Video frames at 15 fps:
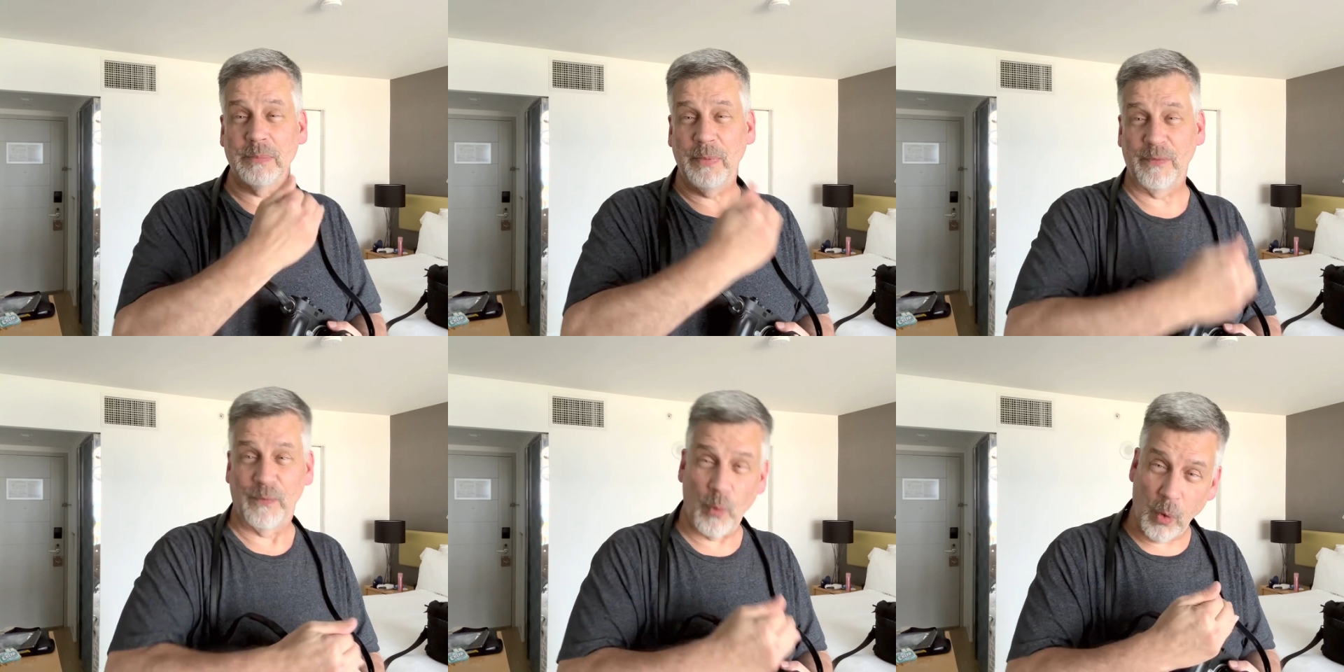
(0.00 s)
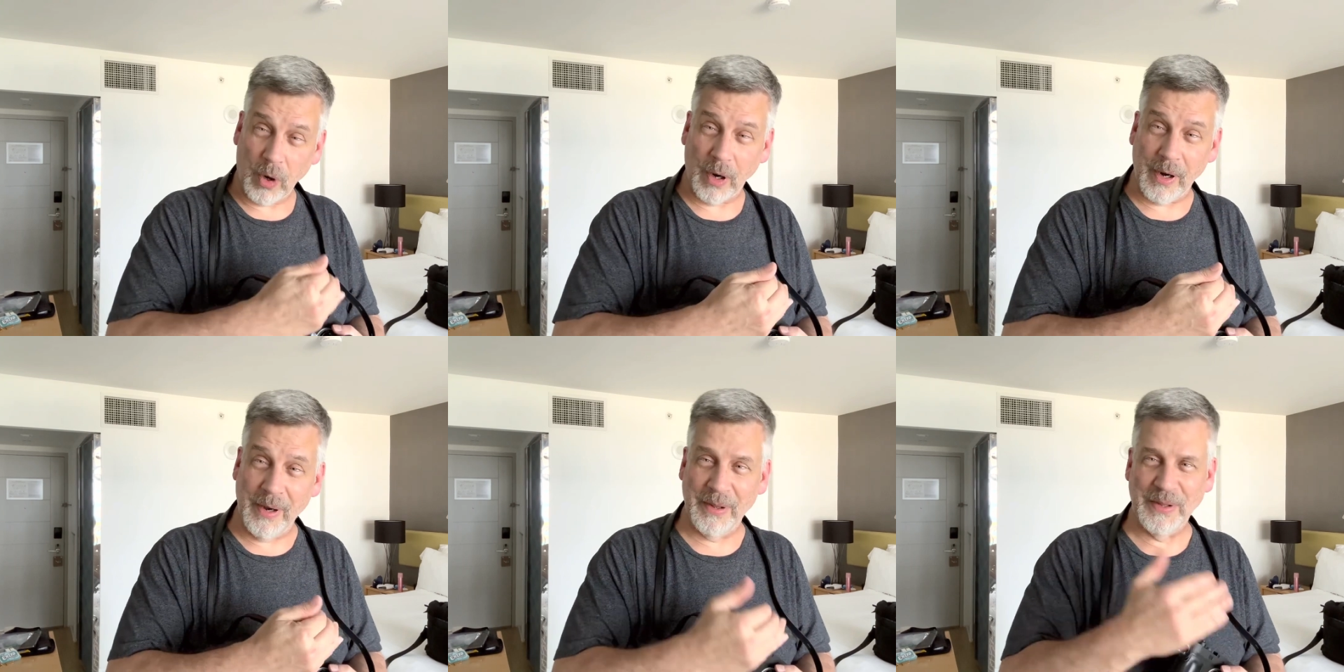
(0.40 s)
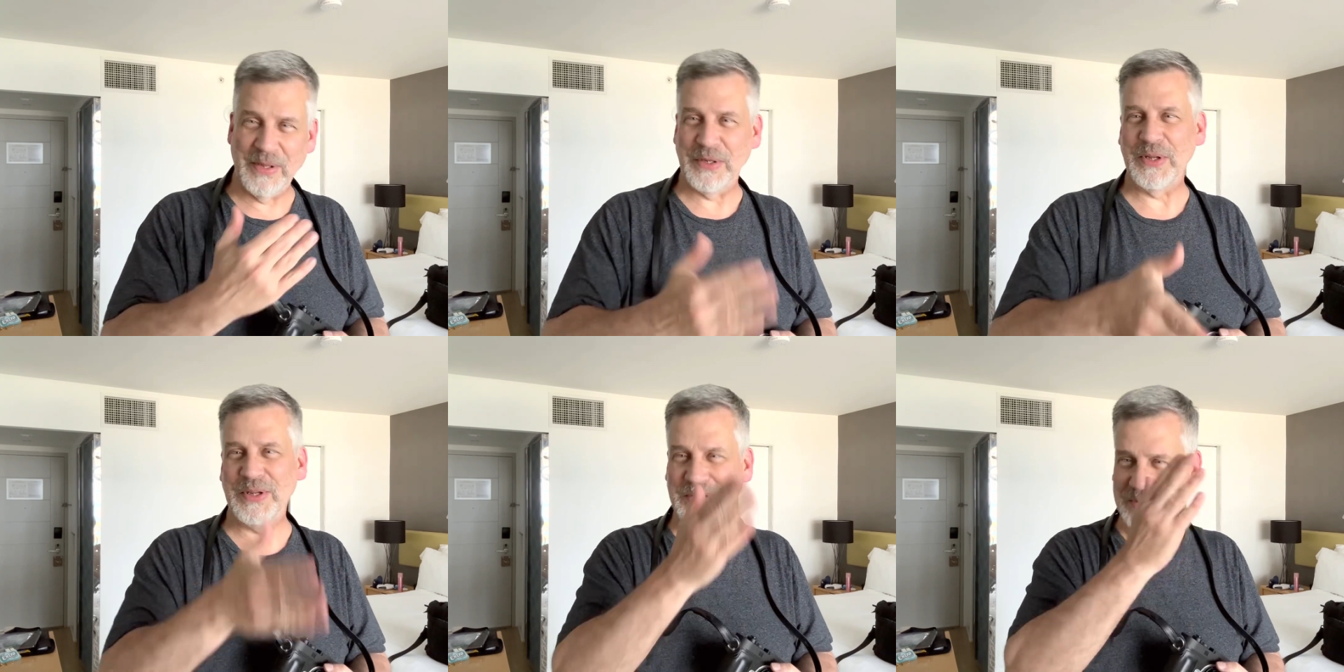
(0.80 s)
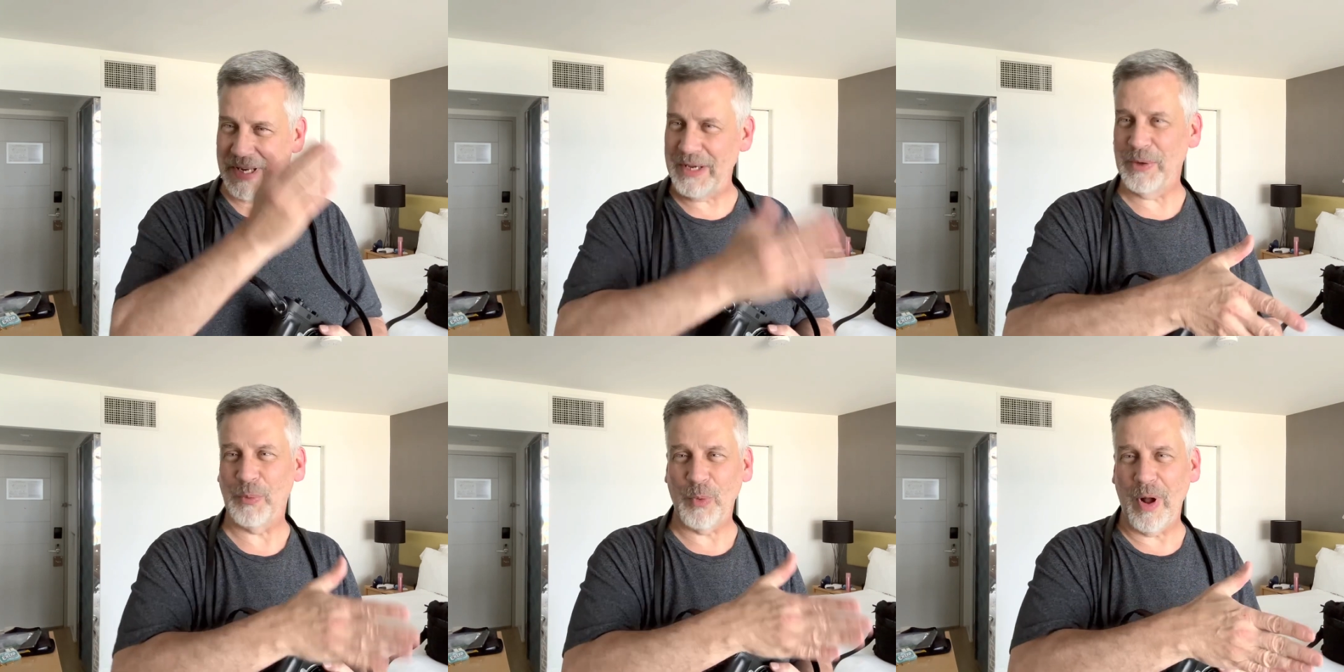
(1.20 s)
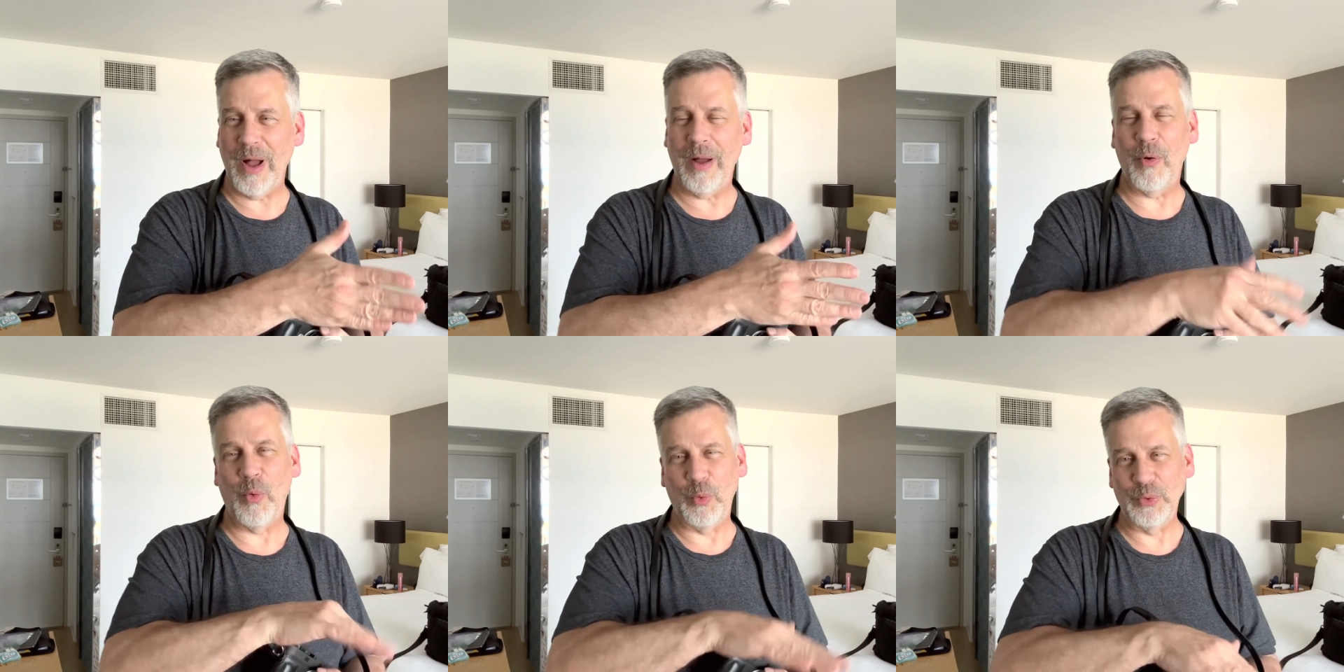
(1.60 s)
before, setting
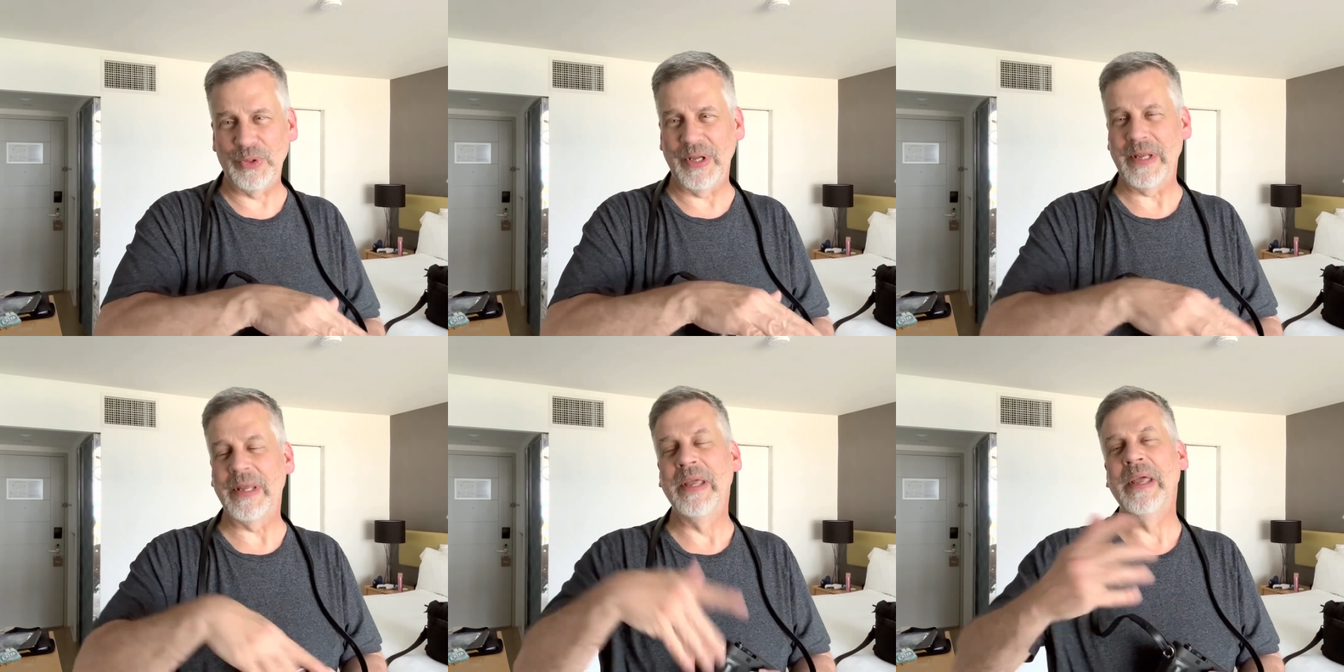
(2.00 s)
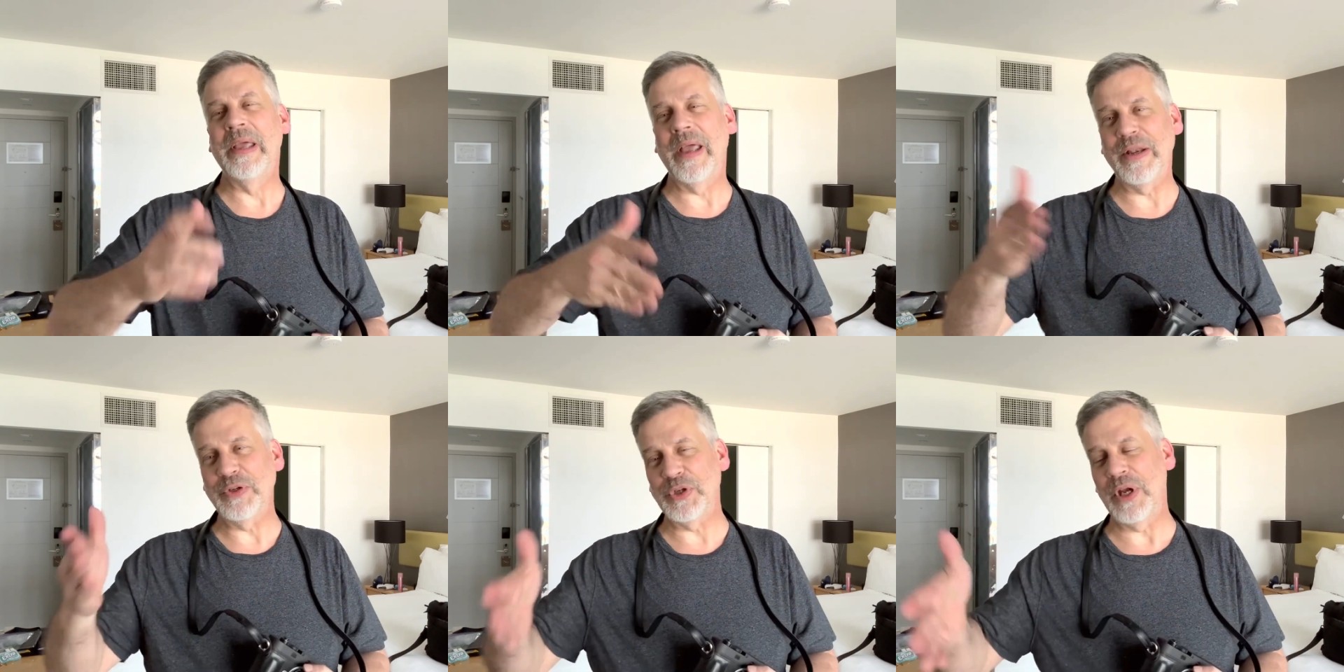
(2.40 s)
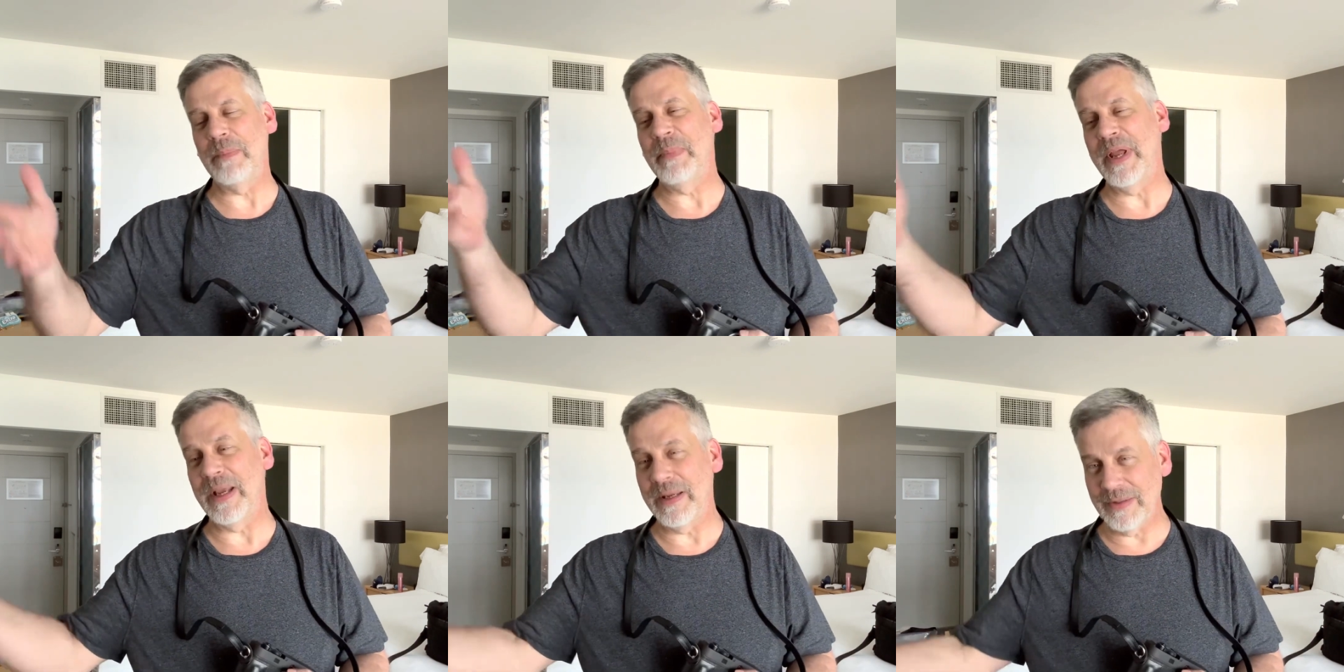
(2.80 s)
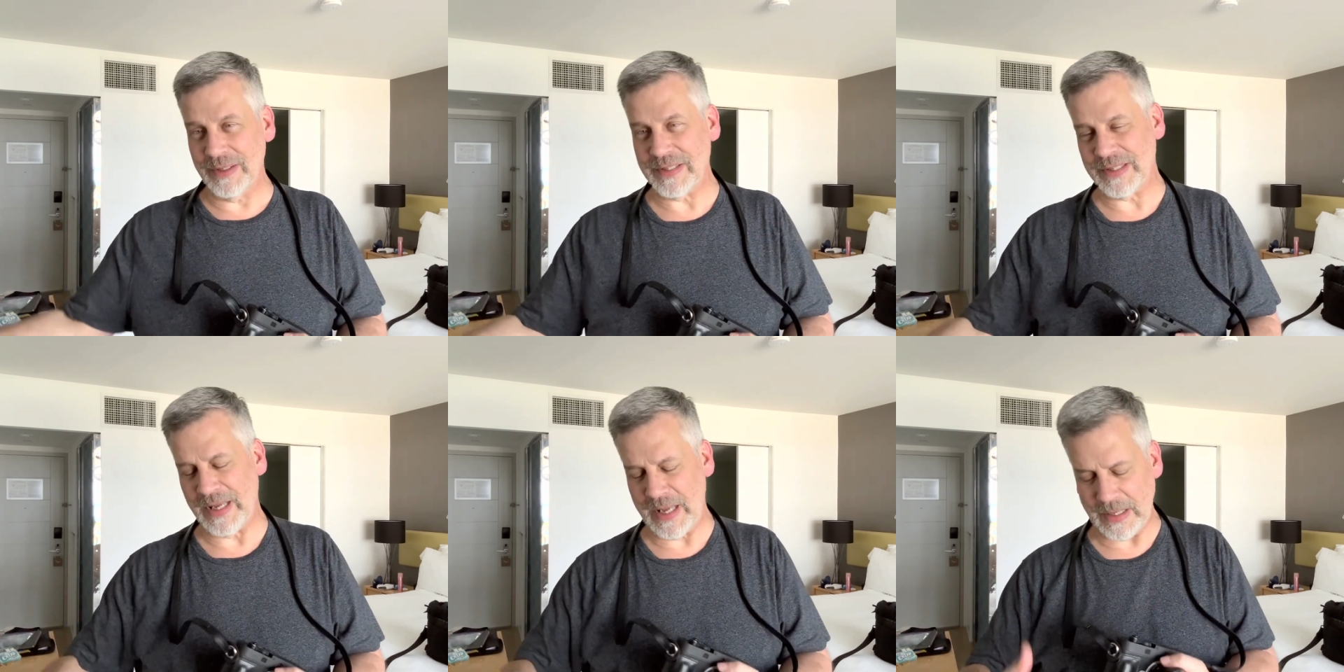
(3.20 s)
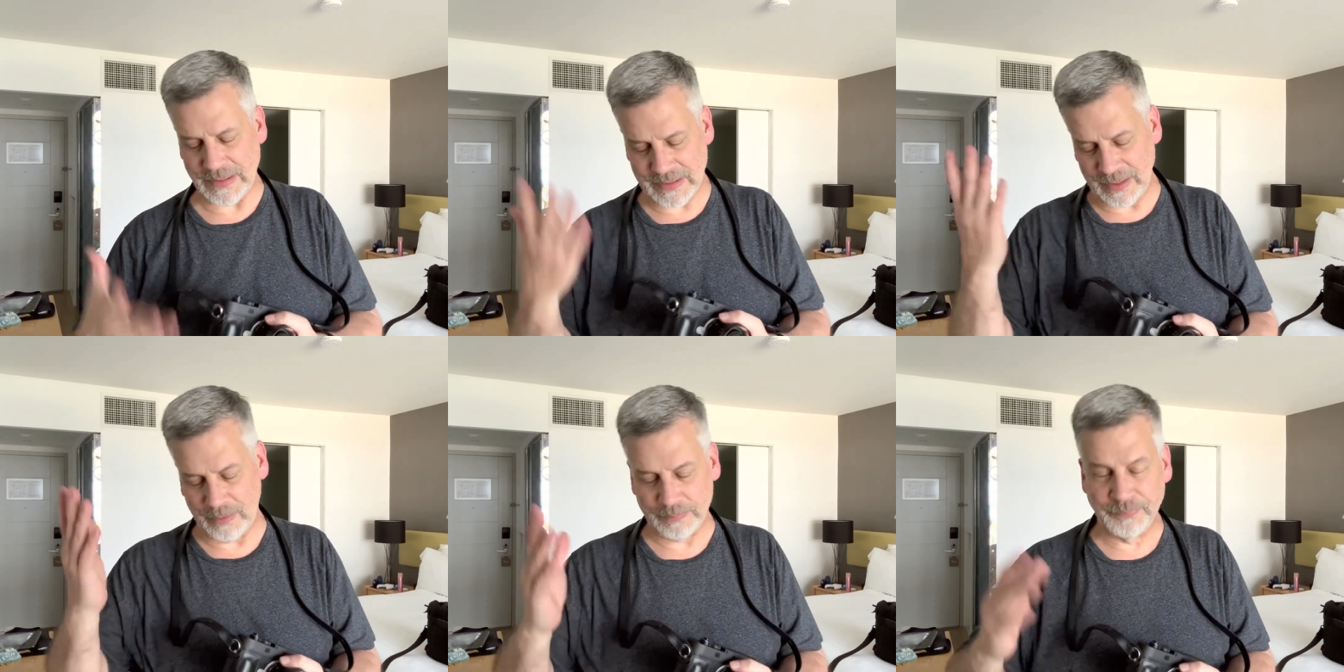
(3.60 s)
RAW only and JPEG the size.
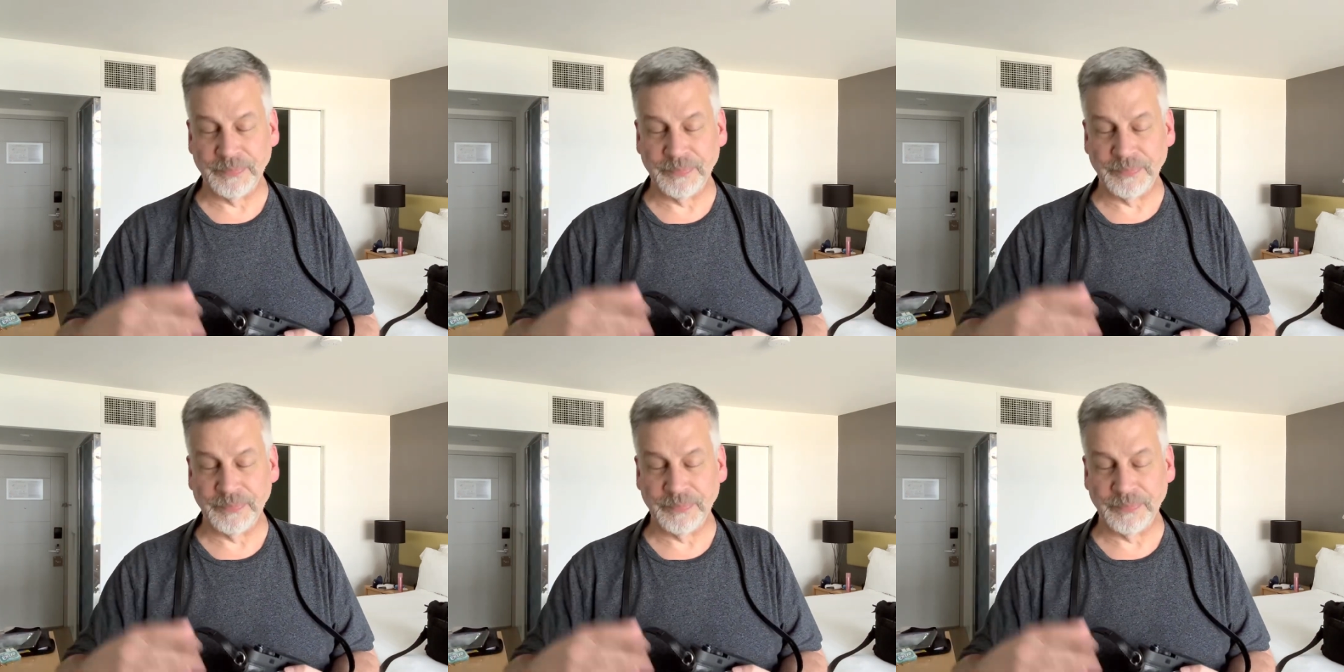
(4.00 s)
So